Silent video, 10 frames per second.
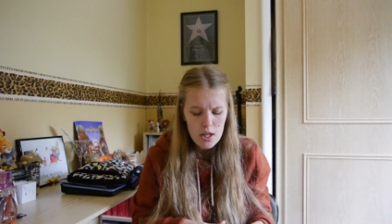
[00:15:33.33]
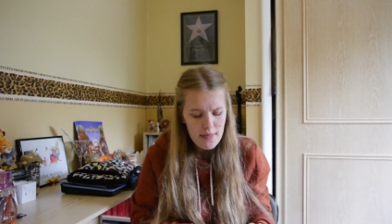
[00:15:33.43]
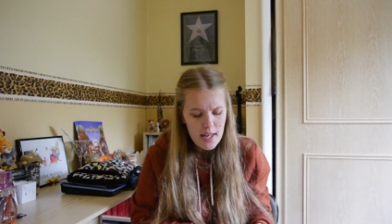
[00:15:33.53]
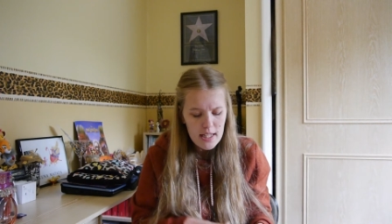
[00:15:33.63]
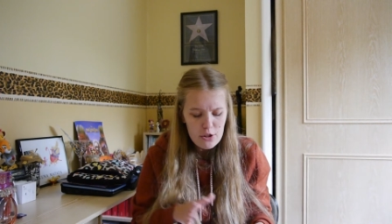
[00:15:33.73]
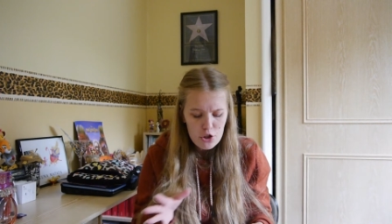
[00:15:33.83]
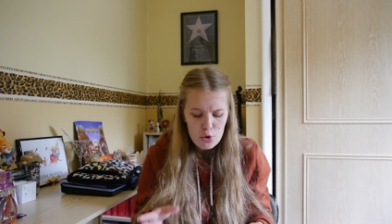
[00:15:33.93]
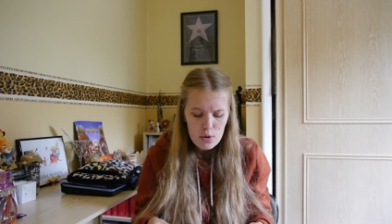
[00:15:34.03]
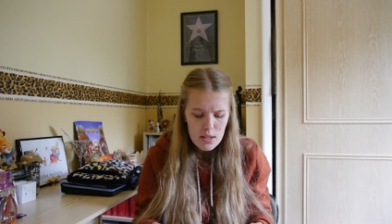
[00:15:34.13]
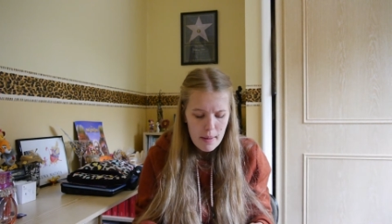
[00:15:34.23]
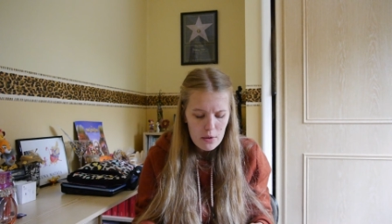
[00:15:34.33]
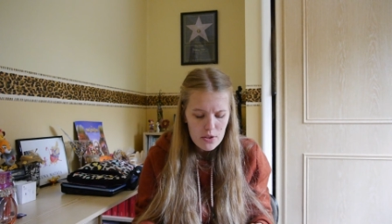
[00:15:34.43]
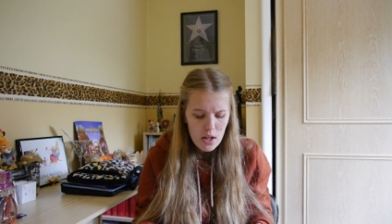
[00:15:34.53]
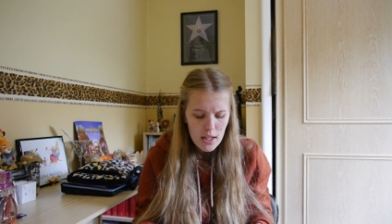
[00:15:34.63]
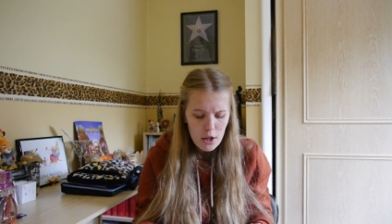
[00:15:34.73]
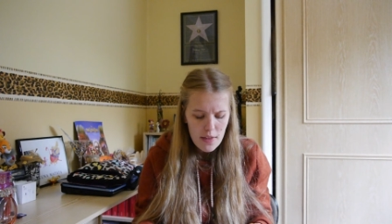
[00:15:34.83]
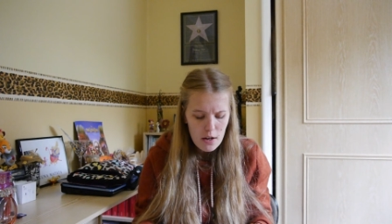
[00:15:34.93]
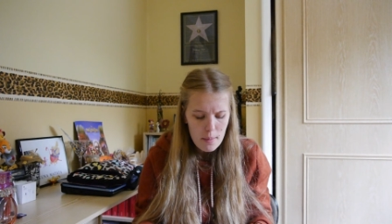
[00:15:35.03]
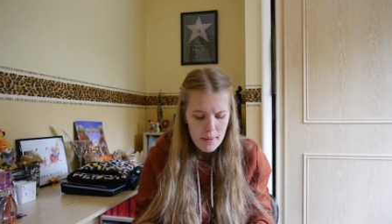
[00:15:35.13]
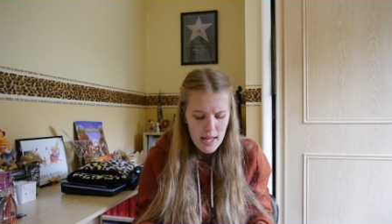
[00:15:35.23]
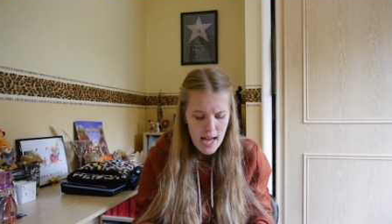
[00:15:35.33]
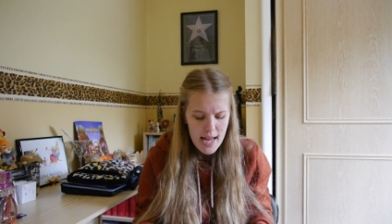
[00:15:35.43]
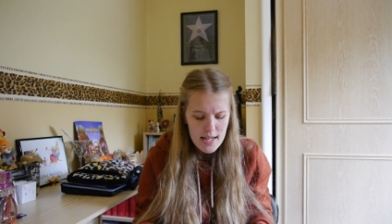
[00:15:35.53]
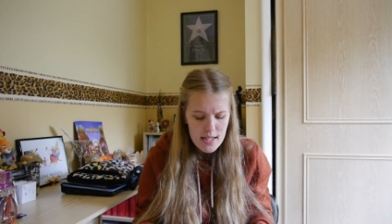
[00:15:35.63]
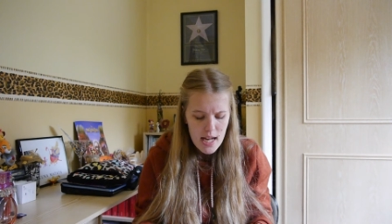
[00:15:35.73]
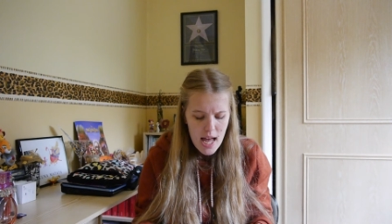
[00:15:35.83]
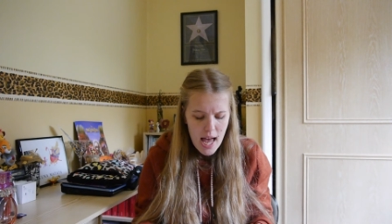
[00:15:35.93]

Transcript: And then he just talks about psychotherapy, and